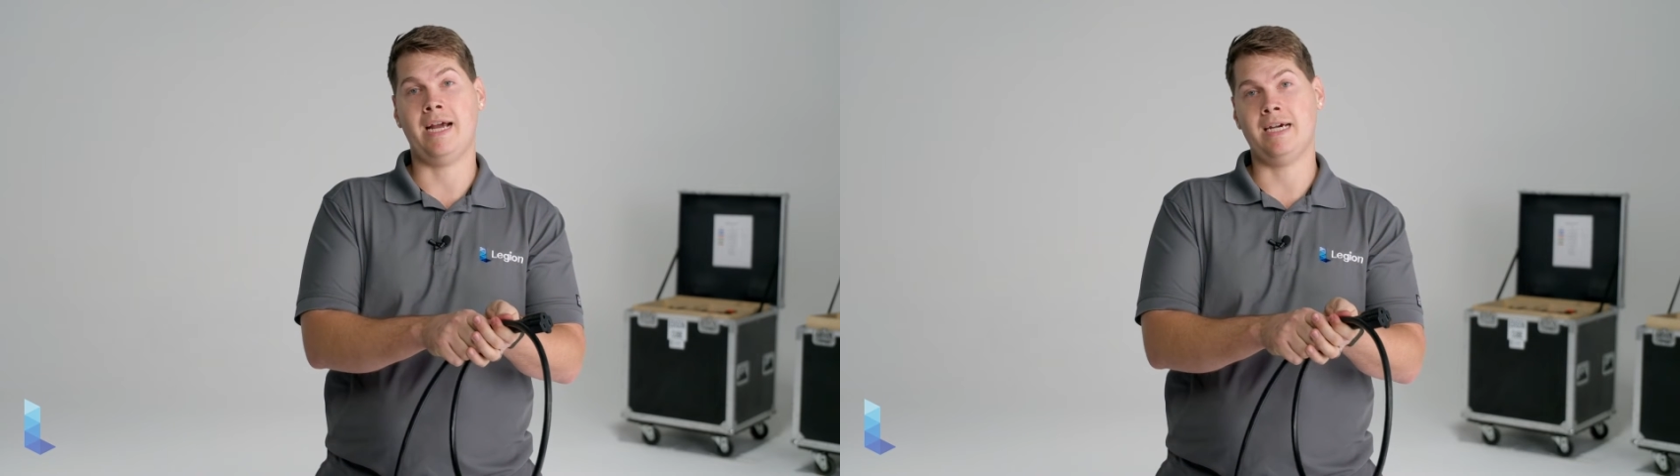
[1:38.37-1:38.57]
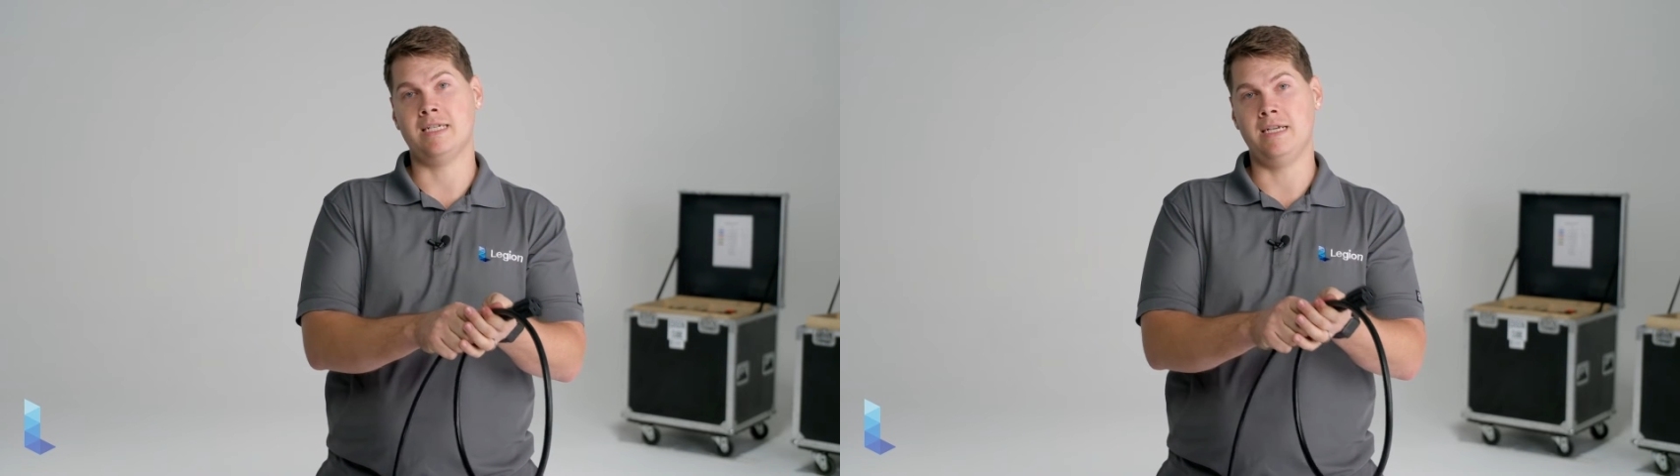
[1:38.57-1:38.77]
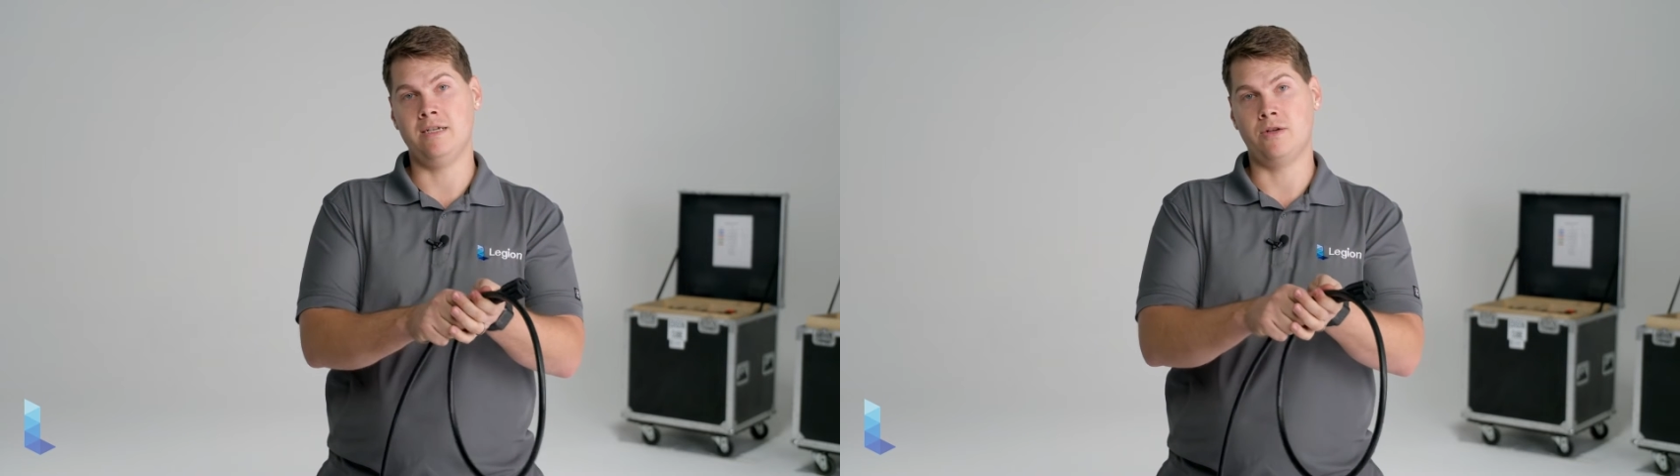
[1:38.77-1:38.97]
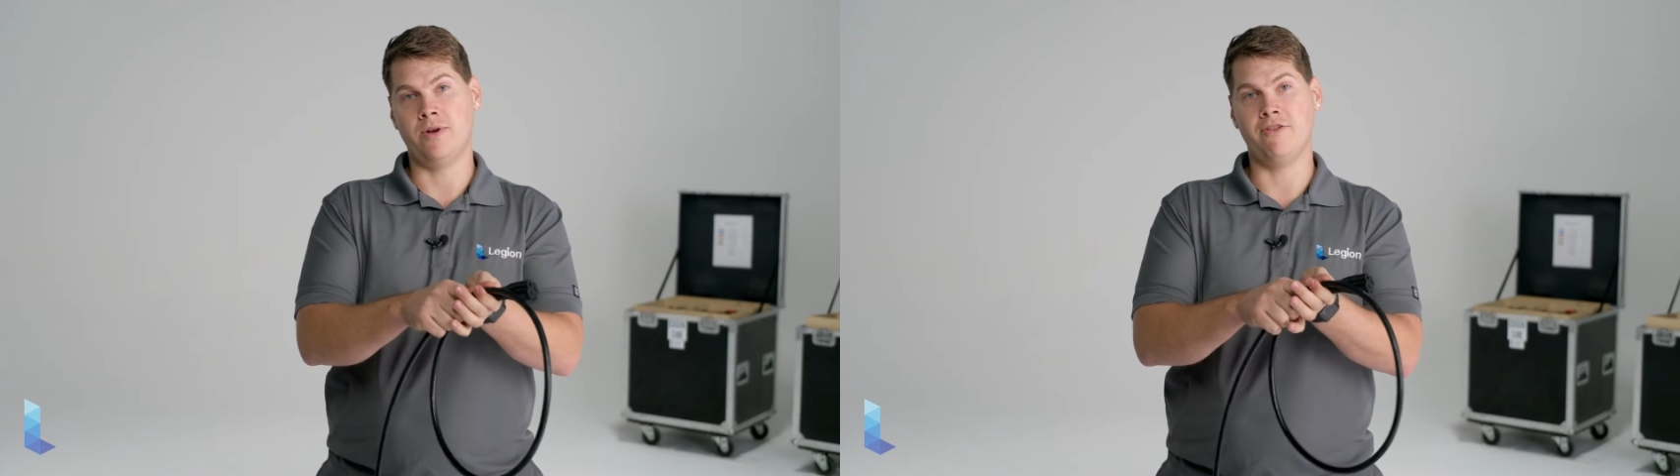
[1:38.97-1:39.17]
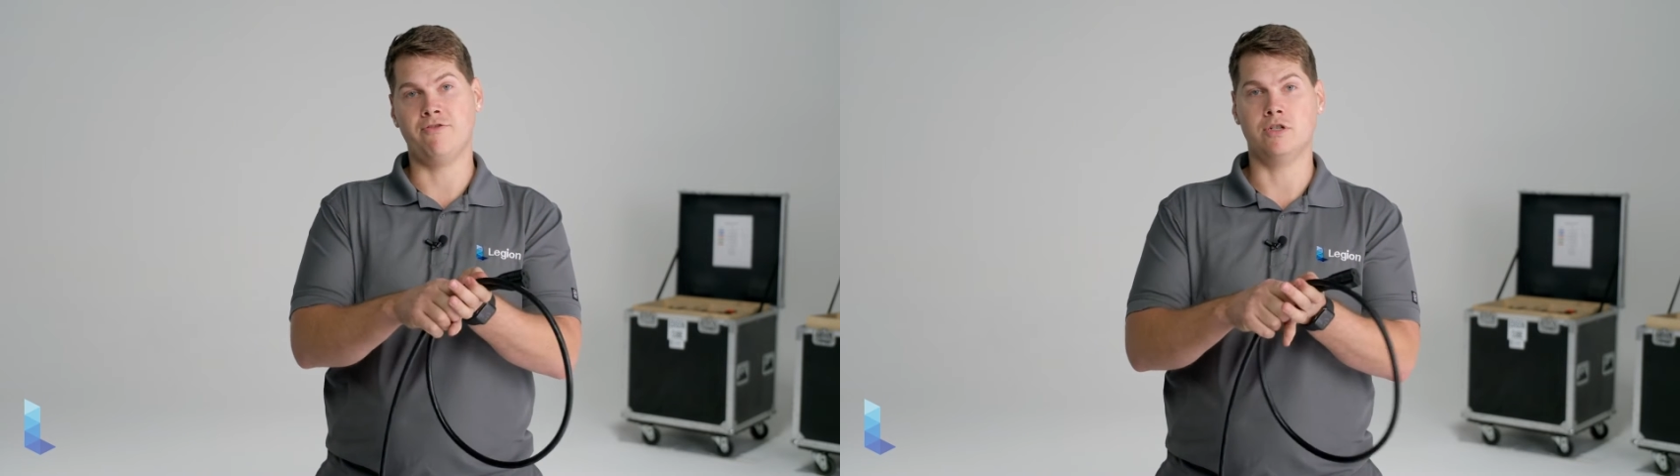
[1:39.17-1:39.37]
as needed to
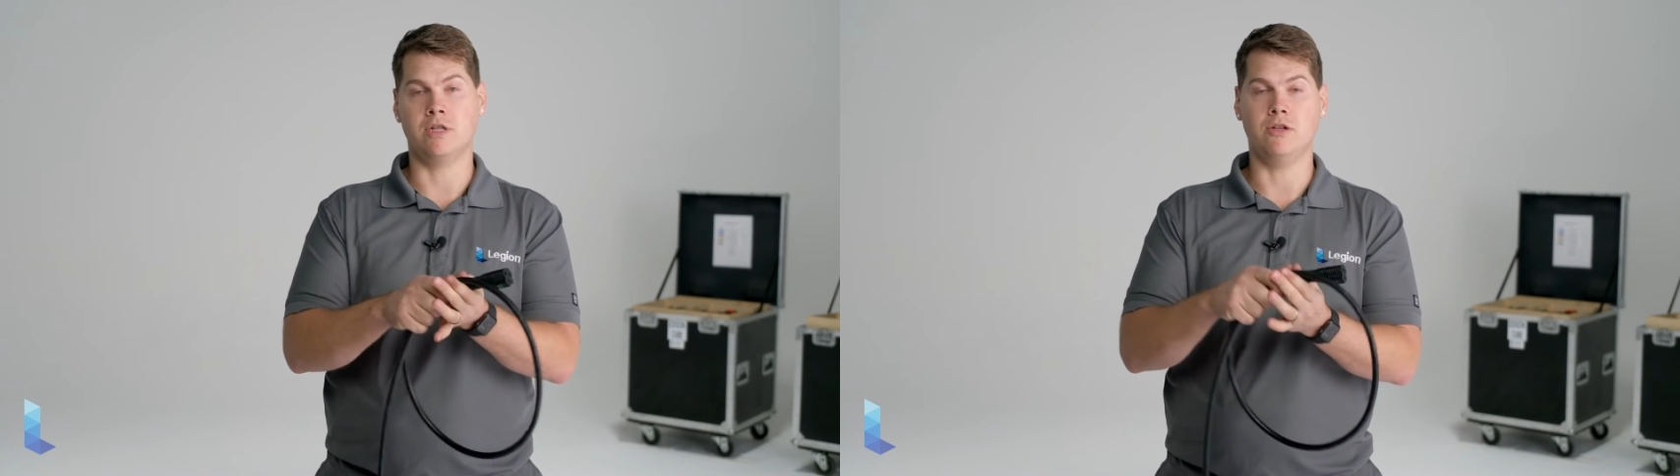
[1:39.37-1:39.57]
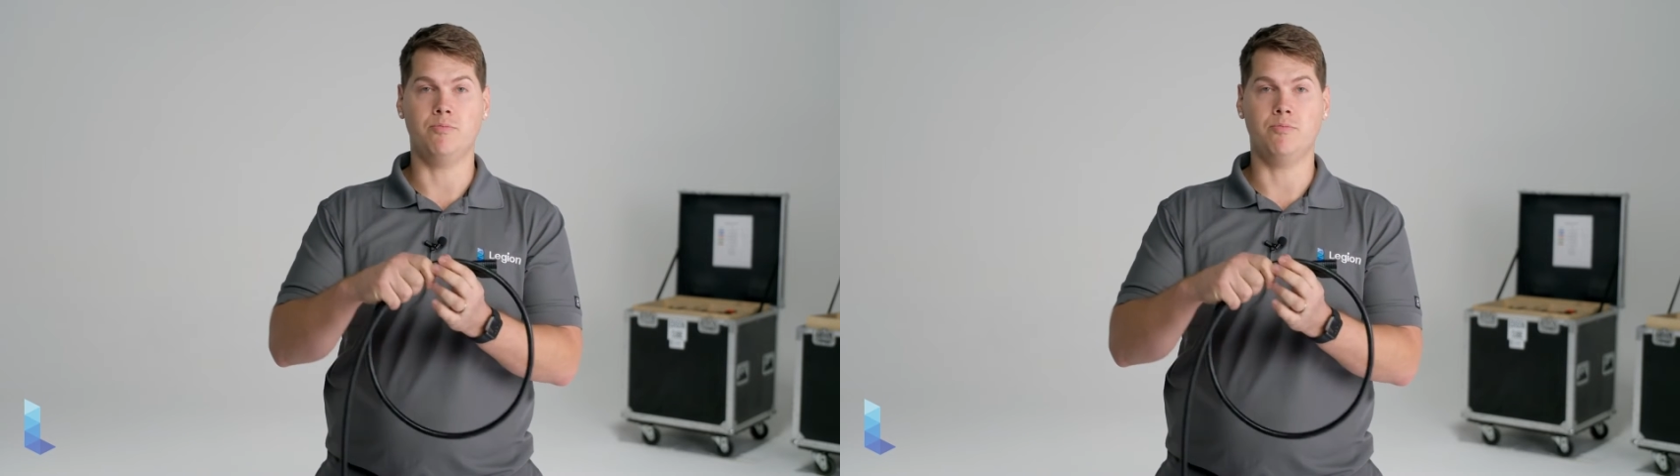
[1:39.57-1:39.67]
create your first